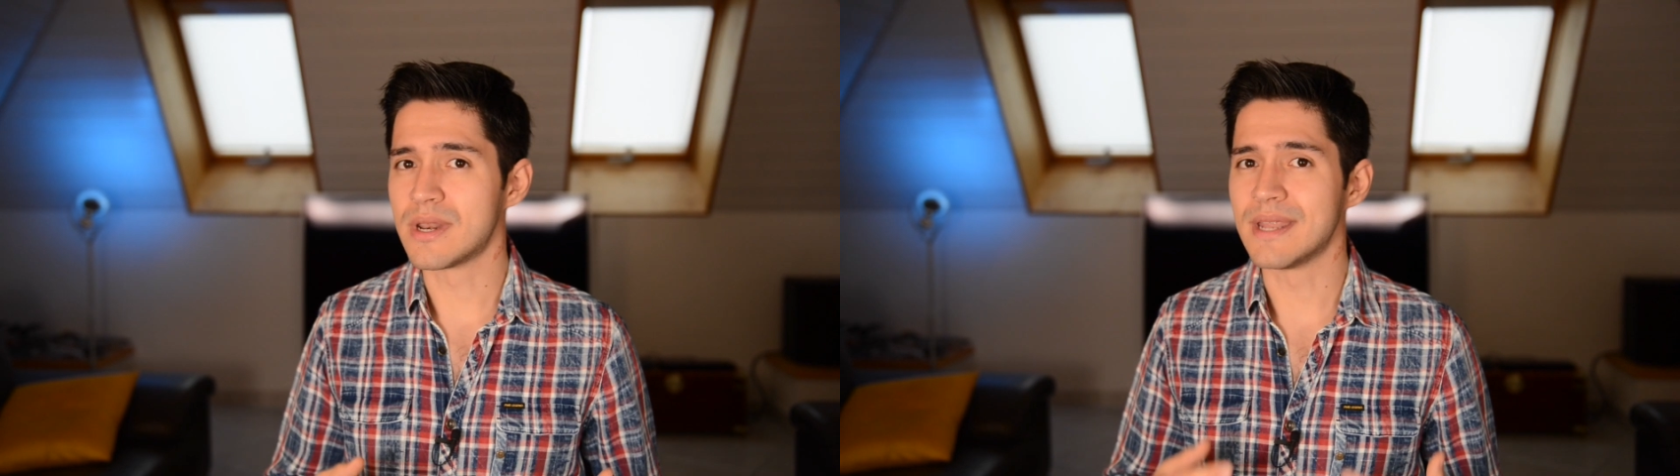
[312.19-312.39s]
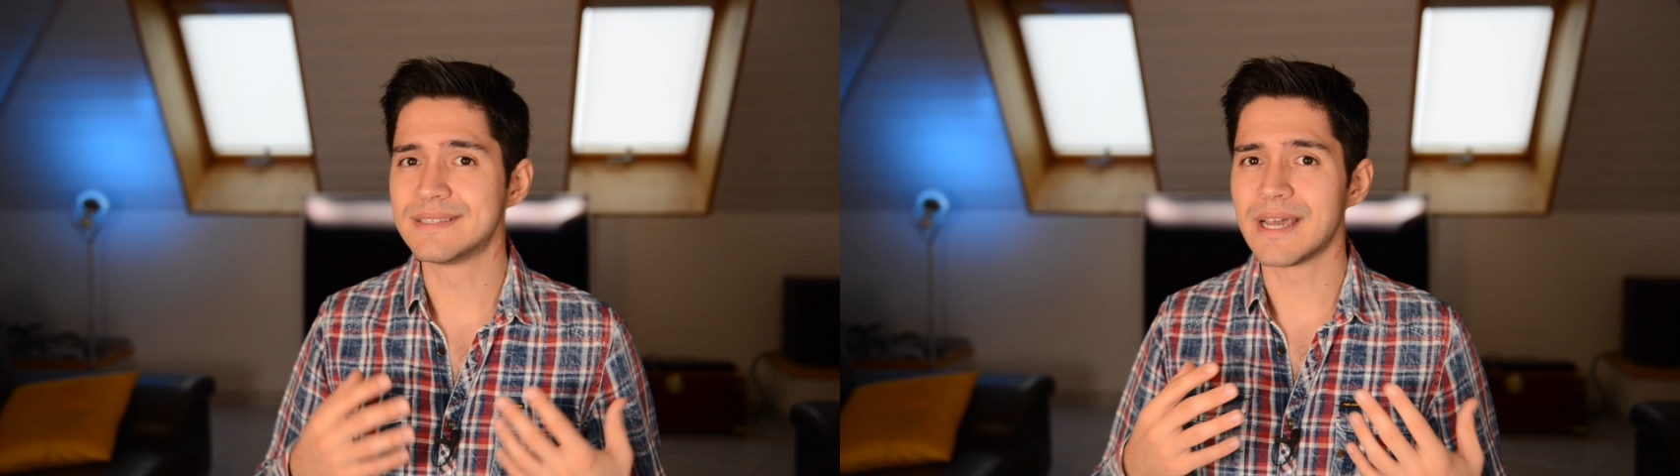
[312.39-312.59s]

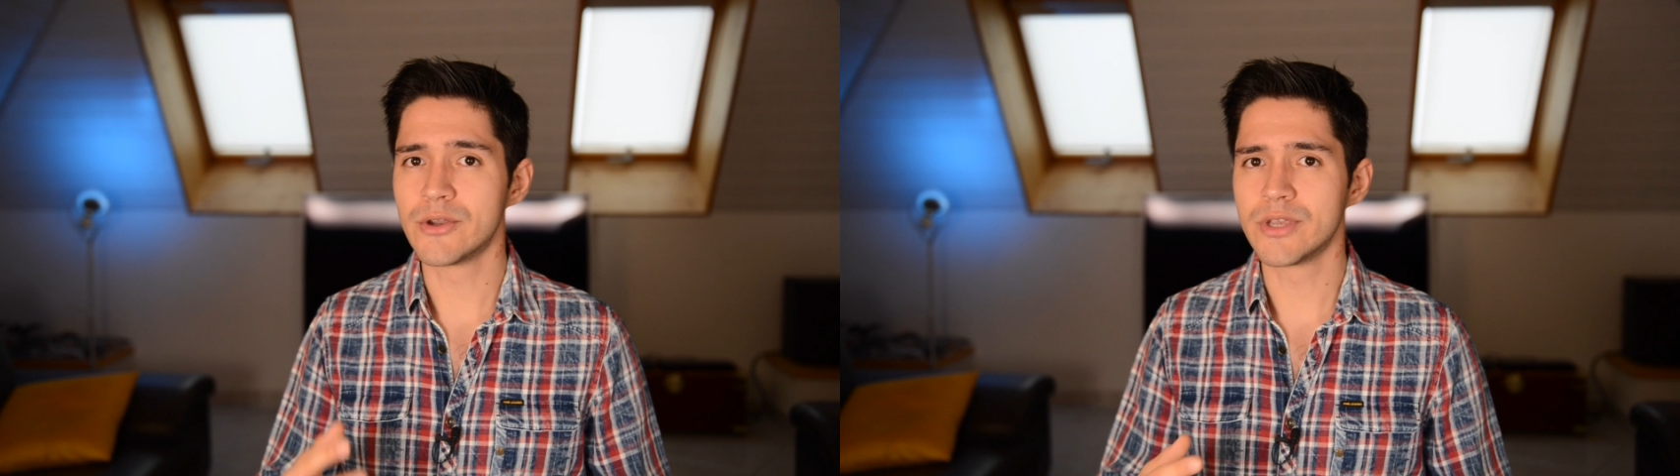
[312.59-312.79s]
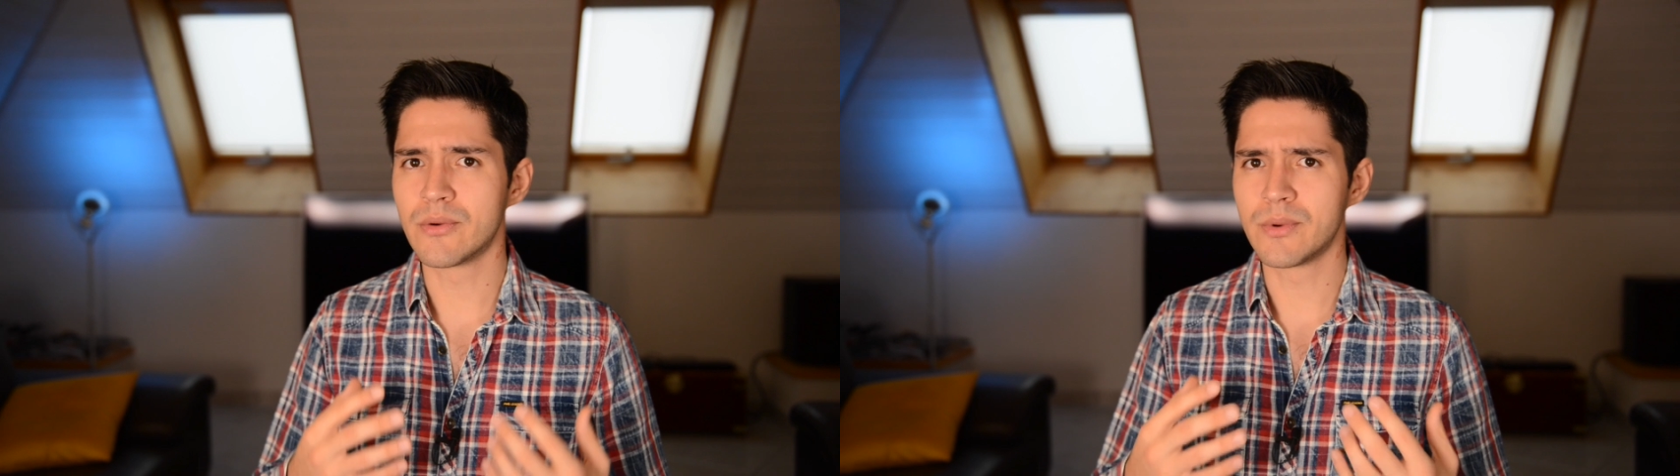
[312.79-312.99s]
entire
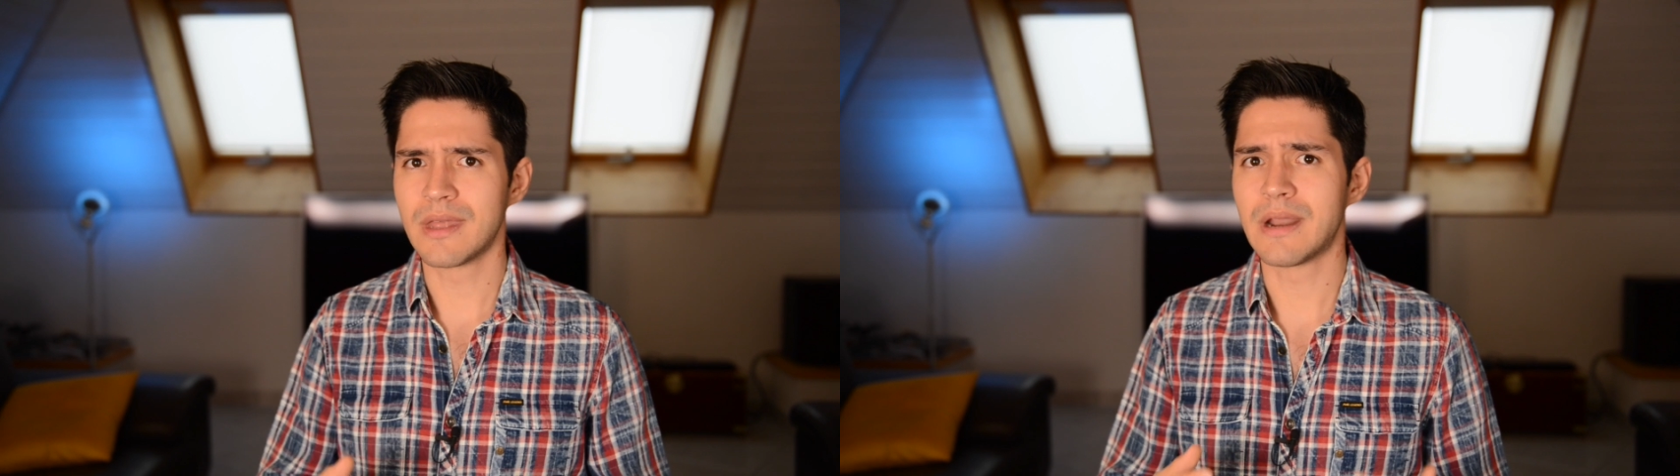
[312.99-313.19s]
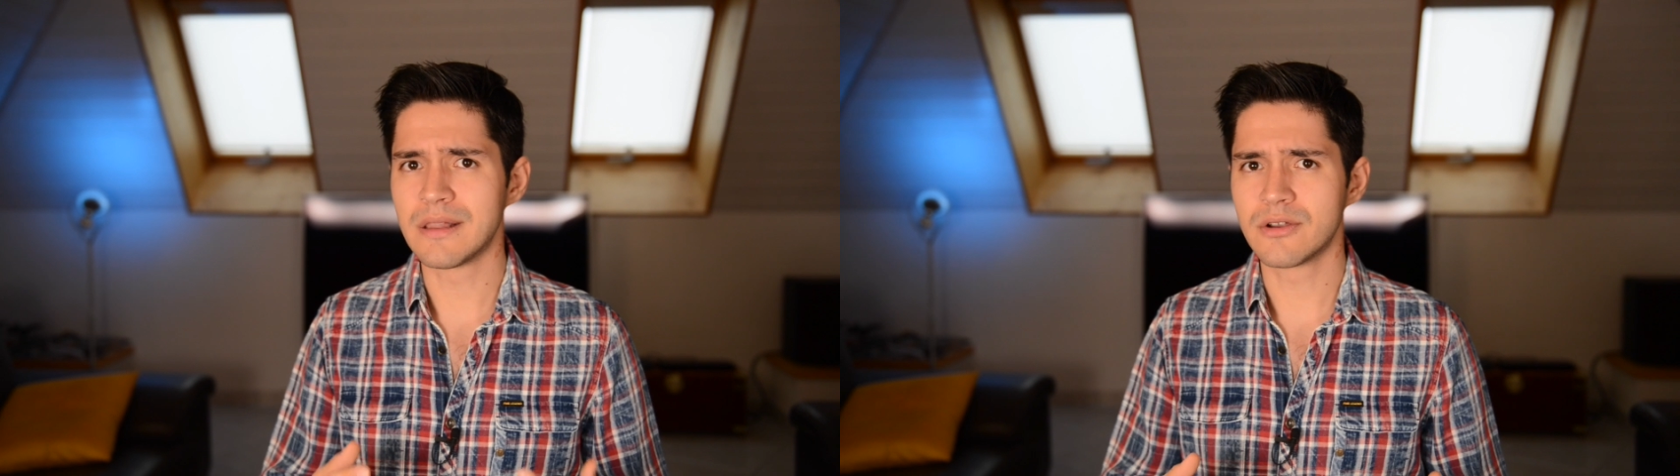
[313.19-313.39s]
year without
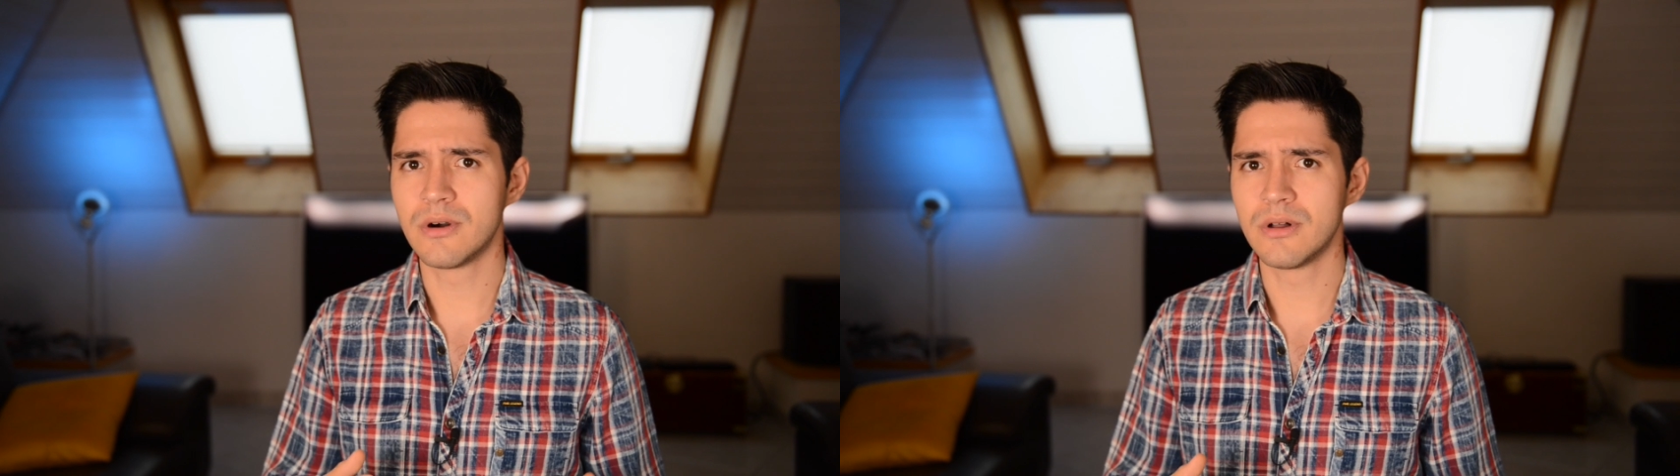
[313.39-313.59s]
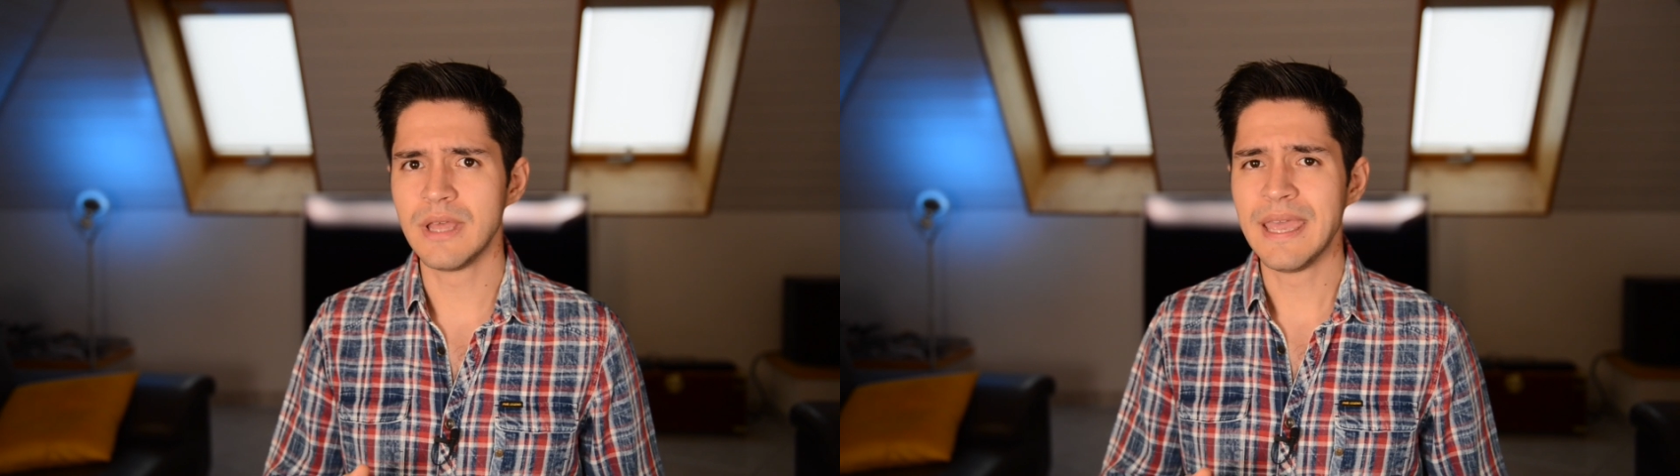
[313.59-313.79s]

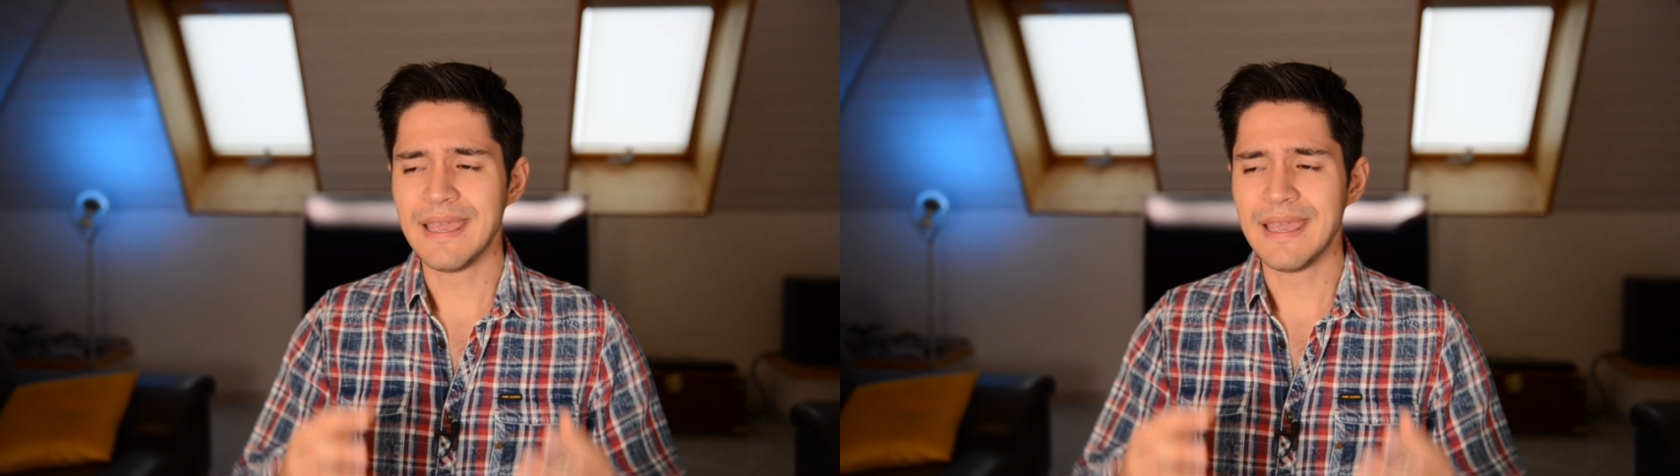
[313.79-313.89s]
alcohol